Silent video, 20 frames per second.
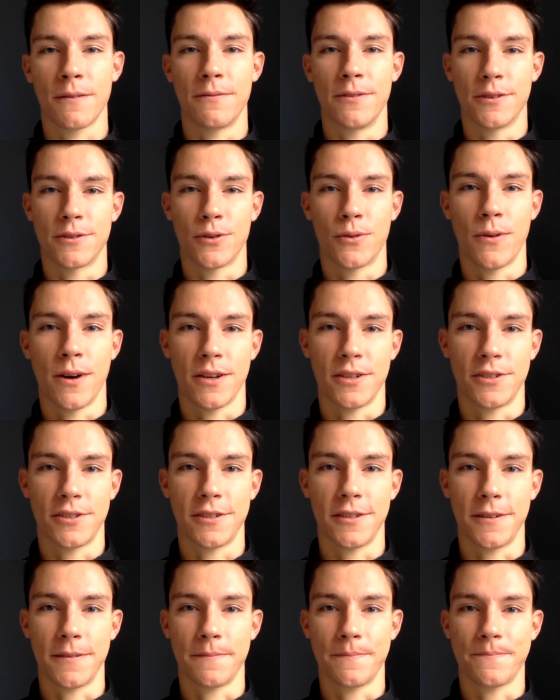this
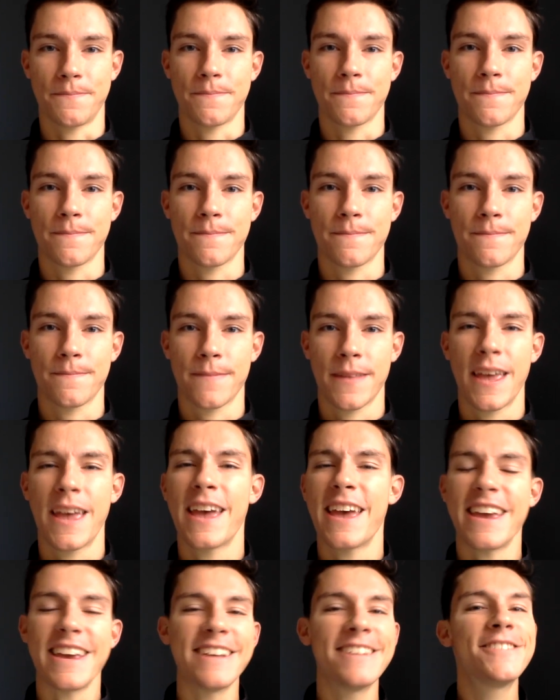question
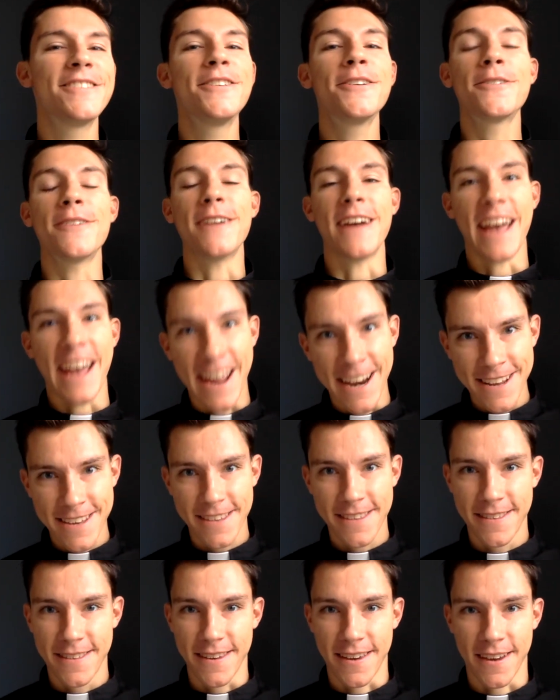Is there
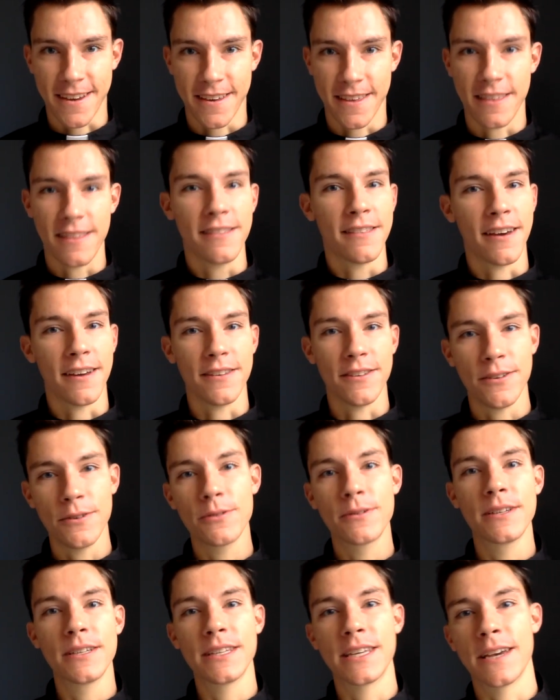anything that you
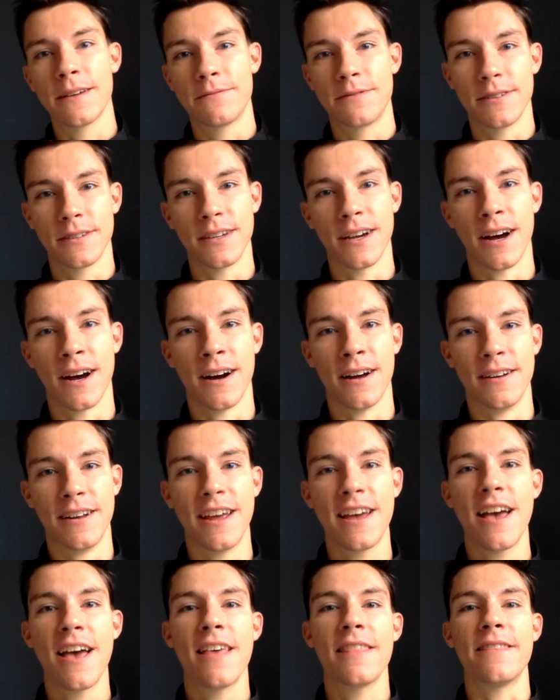can give to God
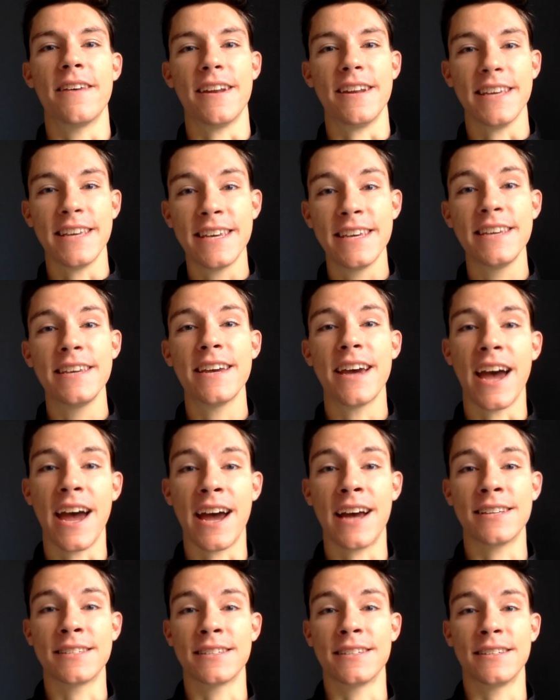that He
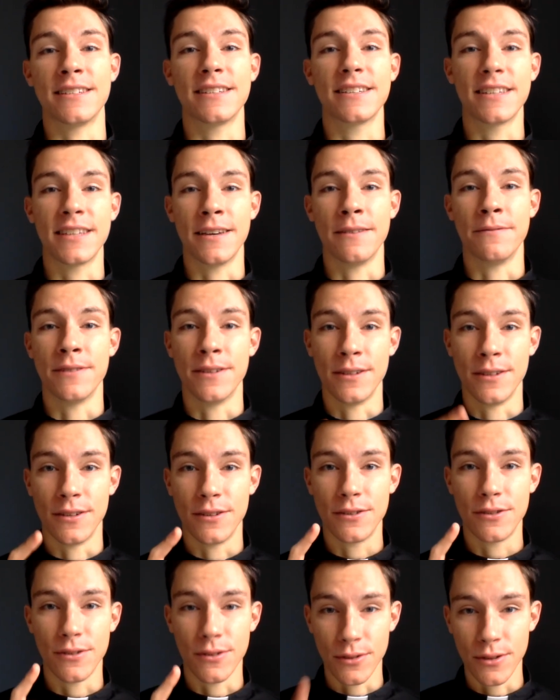hasn't given
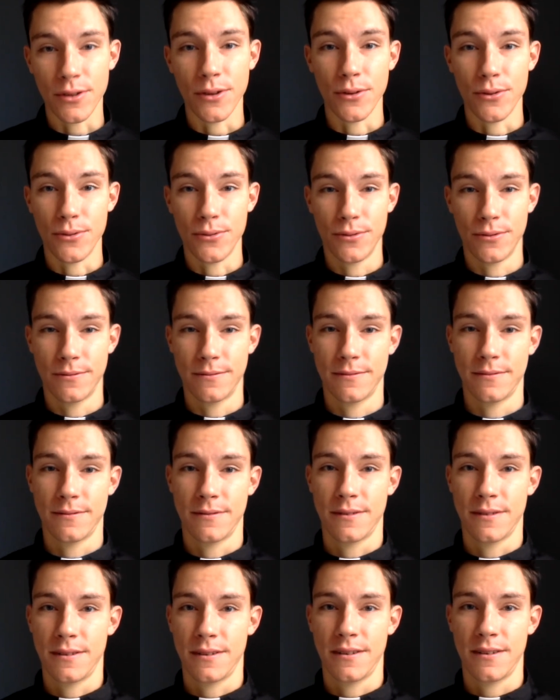to you?
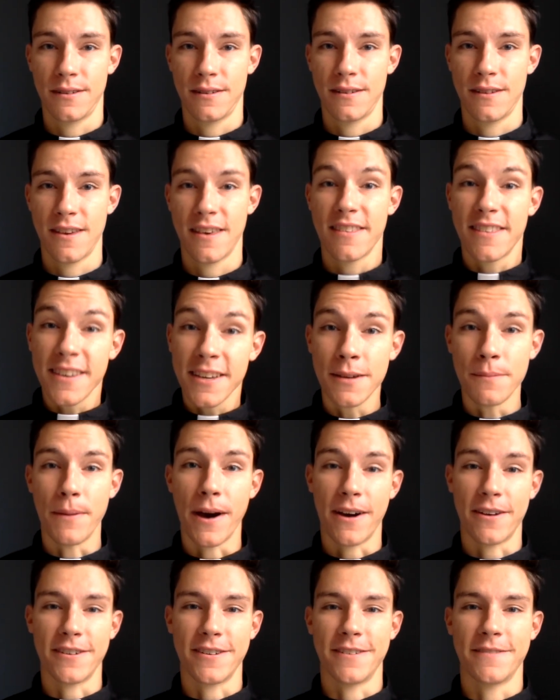Think
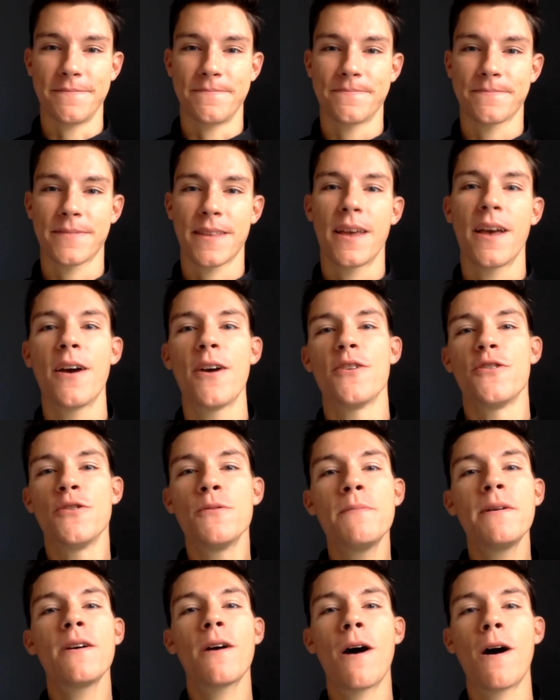about it. You
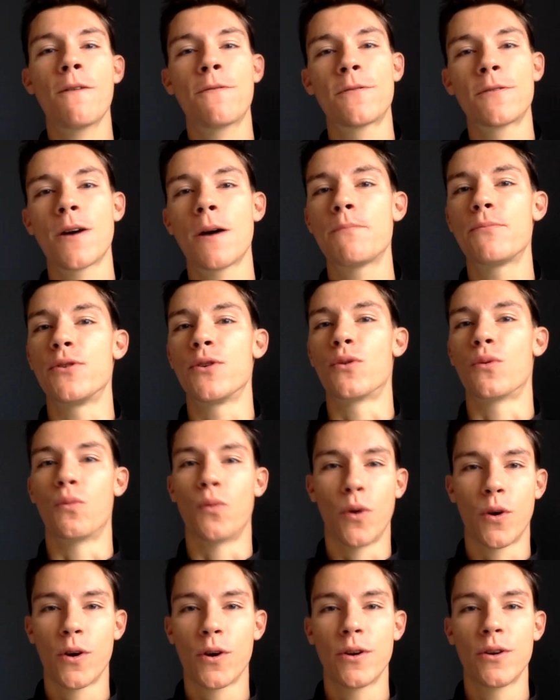may offer up your
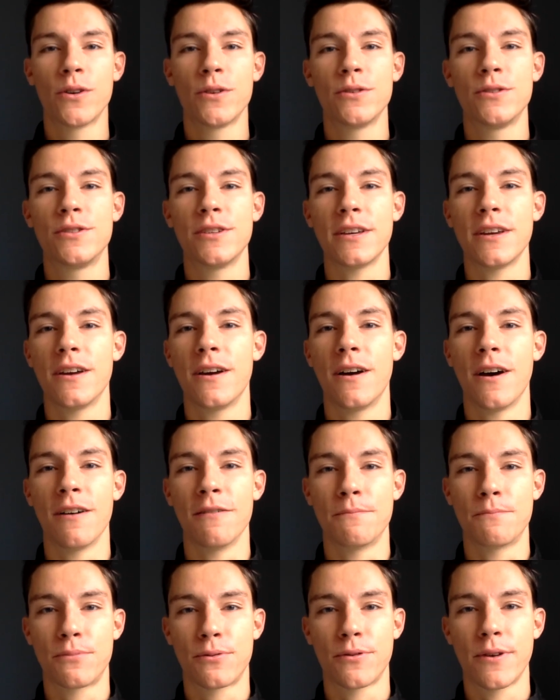words
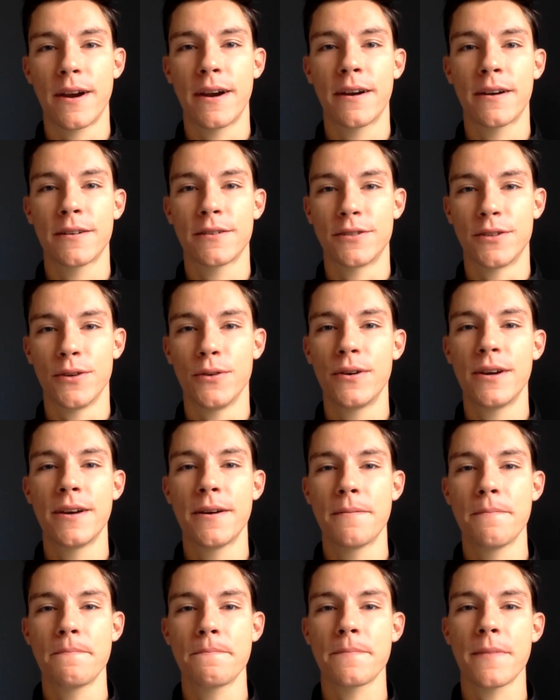of prayer to
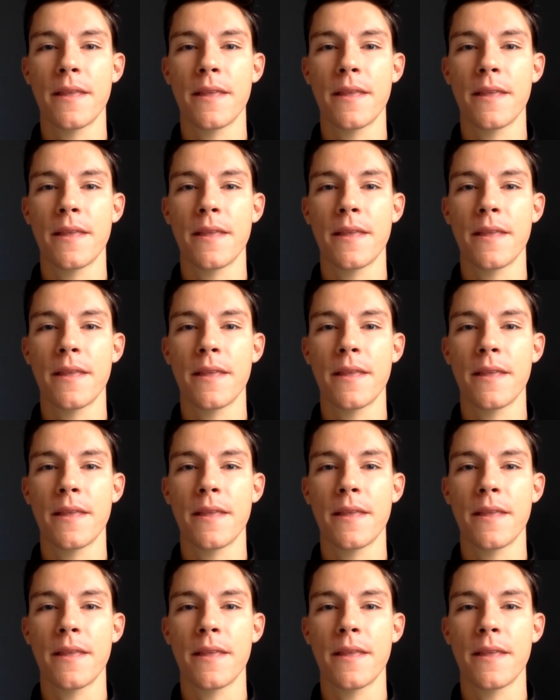Him,